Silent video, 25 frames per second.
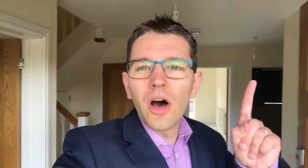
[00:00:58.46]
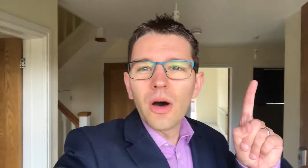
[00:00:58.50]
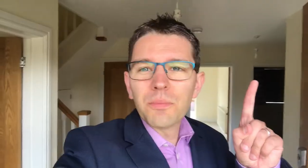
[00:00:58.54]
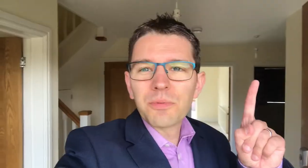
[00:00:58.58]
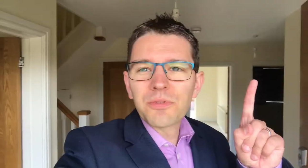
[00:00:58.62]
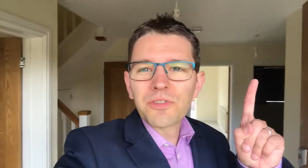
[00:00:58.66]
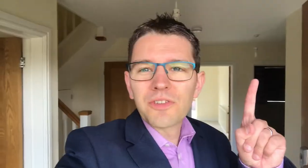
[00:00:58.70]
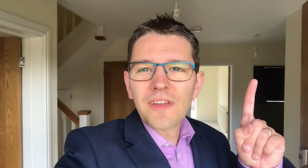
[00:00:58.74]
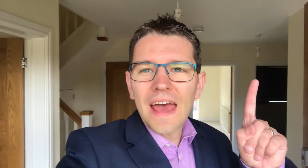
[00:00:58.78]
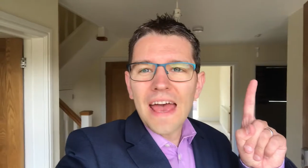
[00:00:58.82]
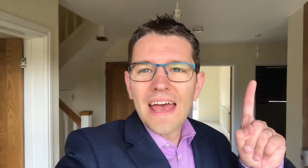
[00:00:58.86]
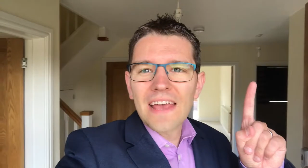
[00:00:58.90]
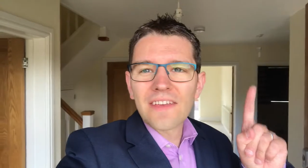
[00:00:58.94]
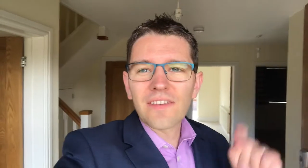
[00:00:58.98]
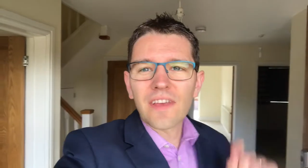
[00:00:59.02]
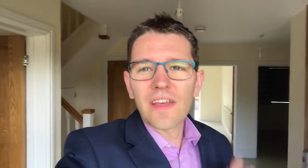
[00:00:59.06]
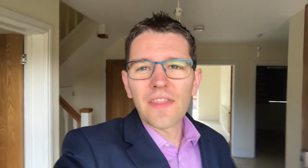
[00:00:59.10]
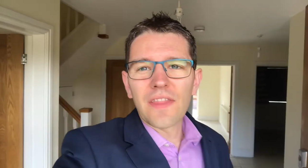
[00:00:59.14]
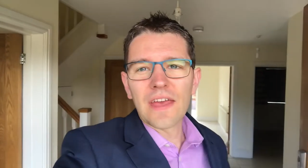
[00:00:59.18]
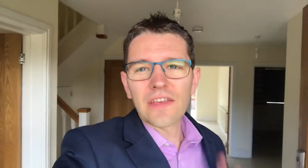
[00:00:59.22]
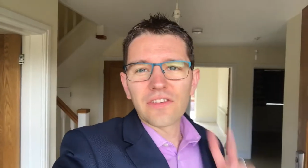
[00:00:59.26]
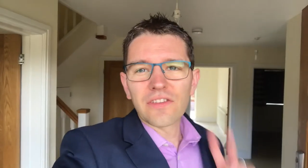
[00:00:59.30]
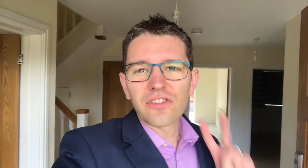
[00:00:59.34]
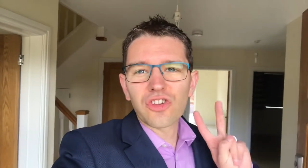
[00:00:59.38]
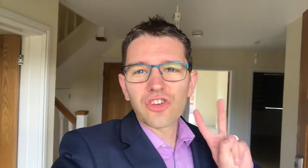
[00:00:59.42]
Upstairs,
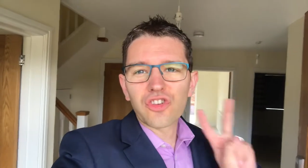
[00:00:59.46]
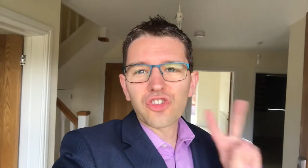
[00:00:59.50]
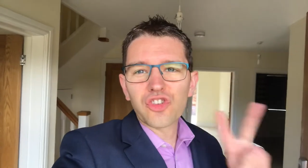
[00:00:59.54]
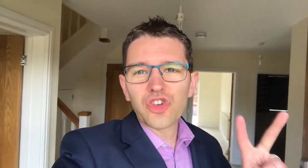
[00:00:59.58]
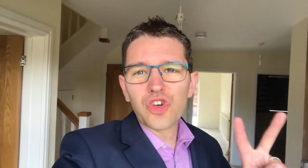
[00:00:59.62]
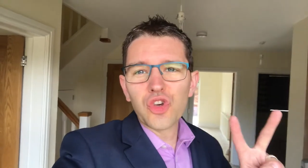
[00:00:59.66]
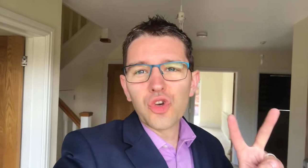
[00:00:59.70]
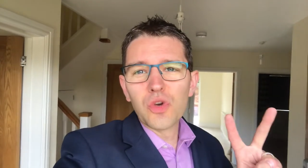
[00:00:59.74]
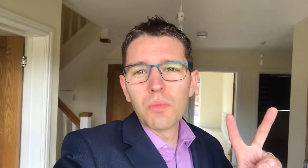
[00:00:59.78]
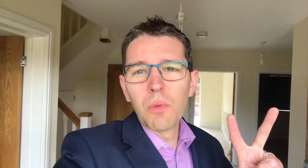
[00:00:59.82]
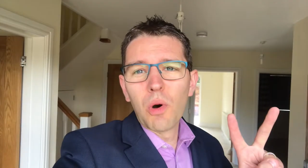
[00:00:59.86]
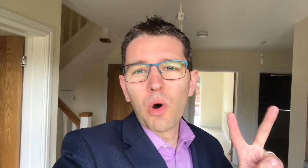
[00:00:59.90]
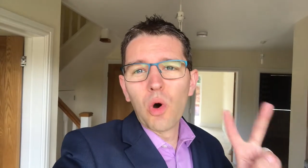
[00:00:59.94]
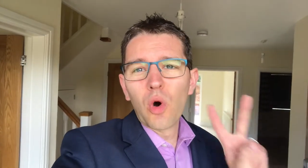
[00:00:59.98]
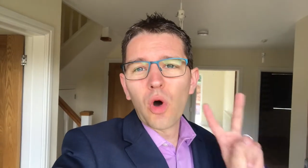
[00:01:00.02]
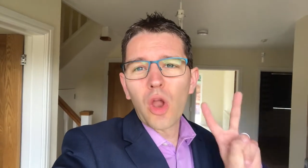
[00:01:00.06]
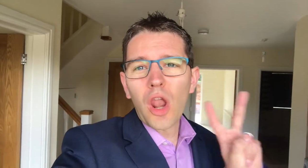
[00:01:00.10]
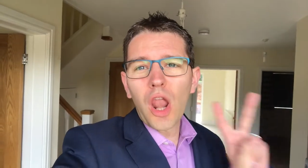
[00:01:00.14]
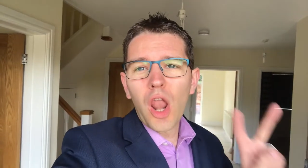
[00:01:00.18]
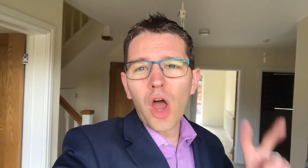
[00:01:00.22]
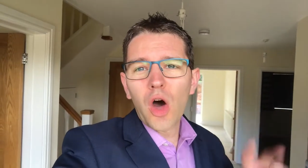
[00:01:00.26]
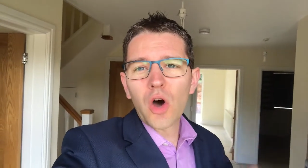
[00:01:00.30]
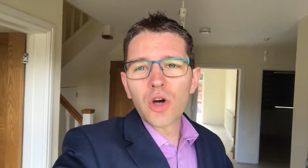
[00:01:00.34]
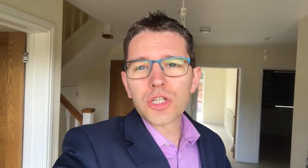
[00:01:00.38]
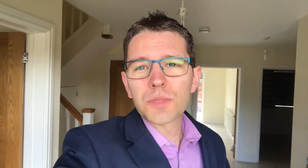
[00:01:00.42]
there's two more
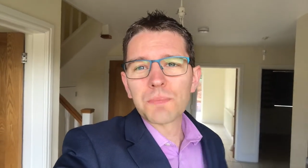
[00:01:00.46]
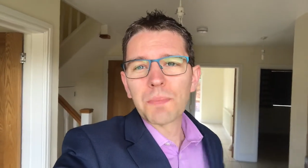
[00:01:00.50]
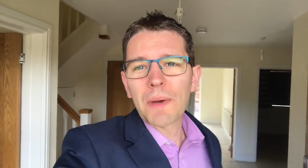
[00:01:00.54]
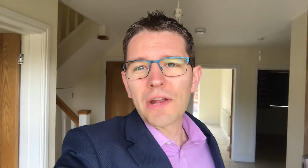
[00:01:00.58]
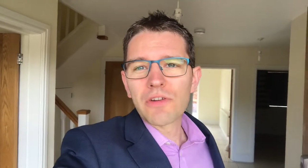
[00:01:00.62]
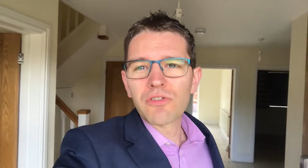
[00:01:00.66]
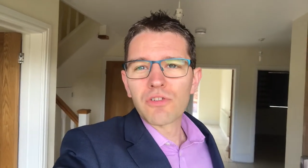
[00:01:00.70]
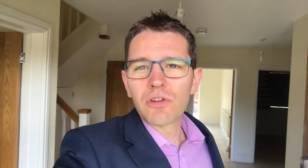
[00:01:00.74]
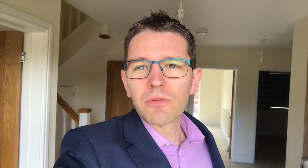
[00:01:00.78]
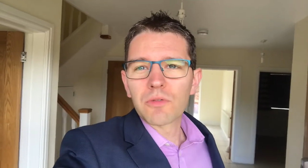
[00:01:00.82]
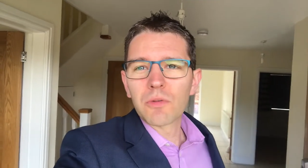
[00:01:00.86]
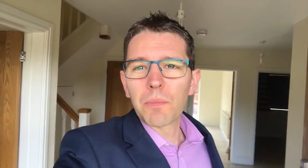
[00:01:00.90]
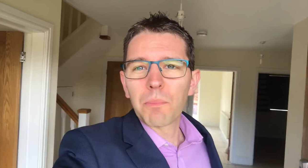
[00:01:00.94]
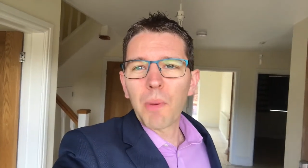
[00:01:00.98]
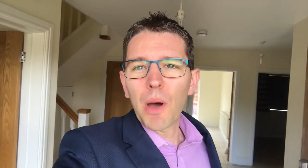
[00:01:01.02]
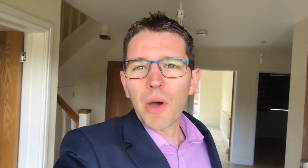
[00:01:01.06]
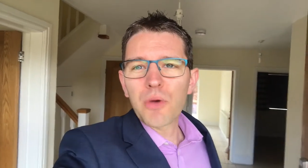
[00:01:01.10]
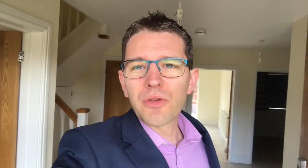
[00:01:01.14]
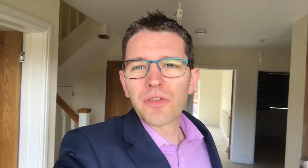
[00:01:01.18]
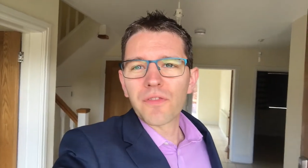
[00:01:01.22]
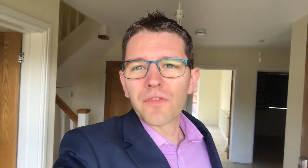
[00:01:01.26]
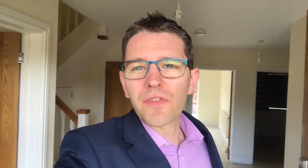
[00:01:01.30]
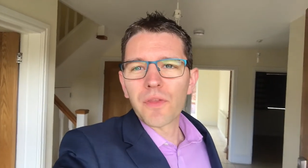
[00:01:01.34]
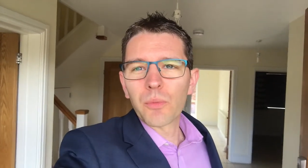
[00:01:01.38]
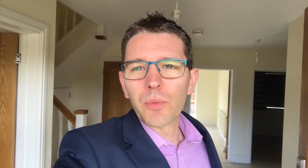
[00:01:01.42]
large bedrooms,
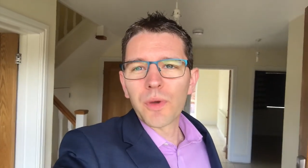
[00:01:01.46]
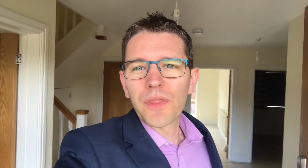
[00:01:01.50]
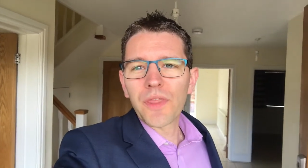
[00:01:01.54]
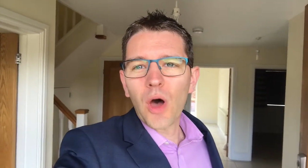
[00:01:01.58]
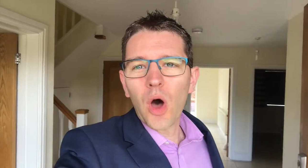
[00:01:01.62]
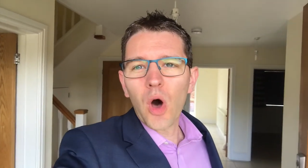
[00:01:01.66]
both of them with